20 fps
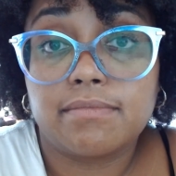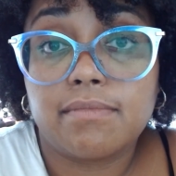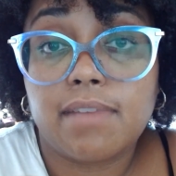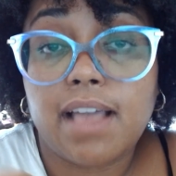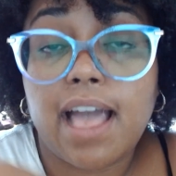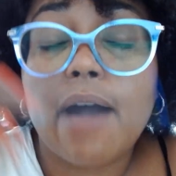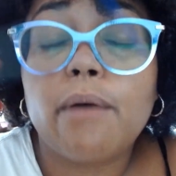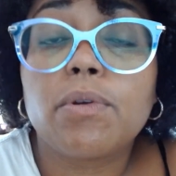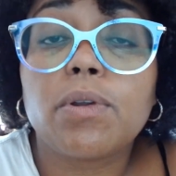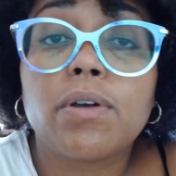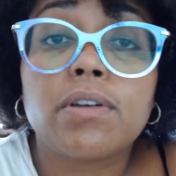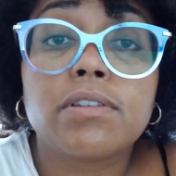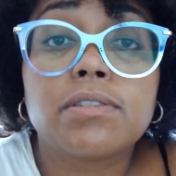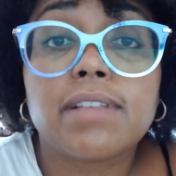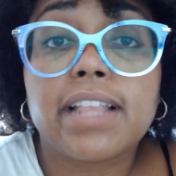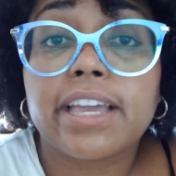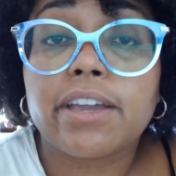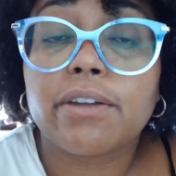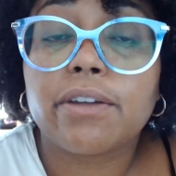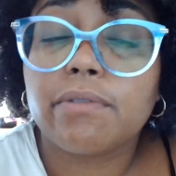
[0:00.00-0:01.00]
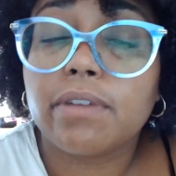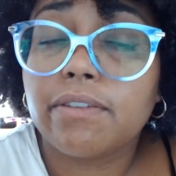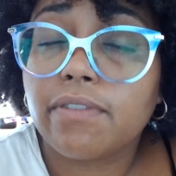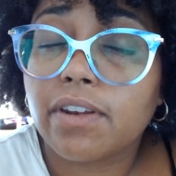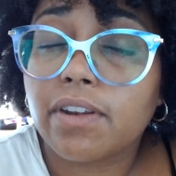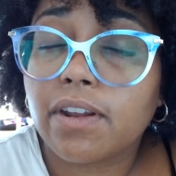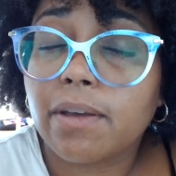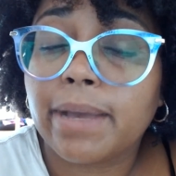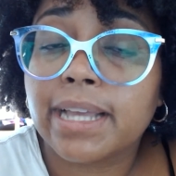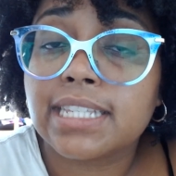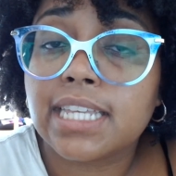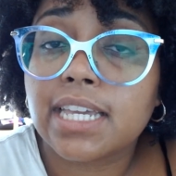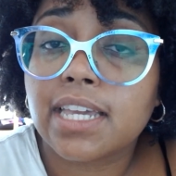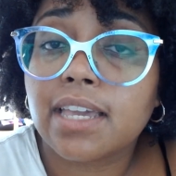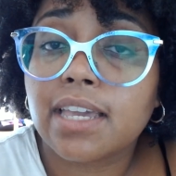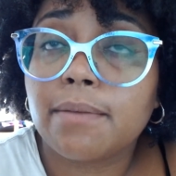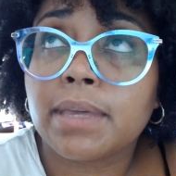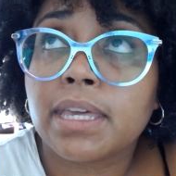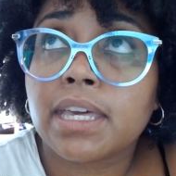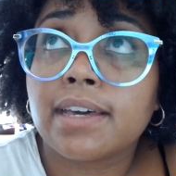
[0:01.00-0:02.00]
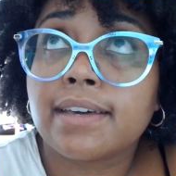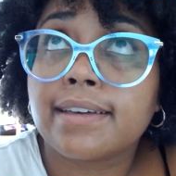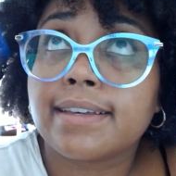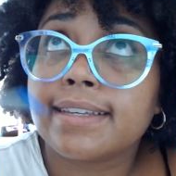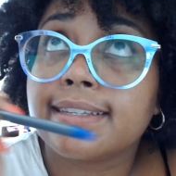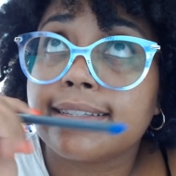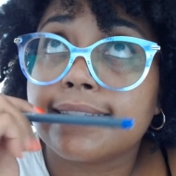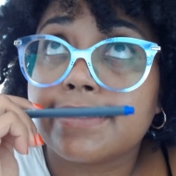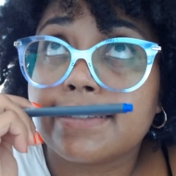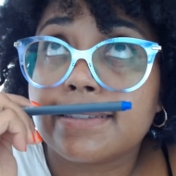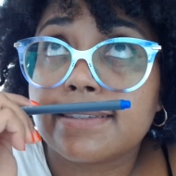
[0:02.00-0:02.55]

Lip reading: I would also like a refund on my ticket because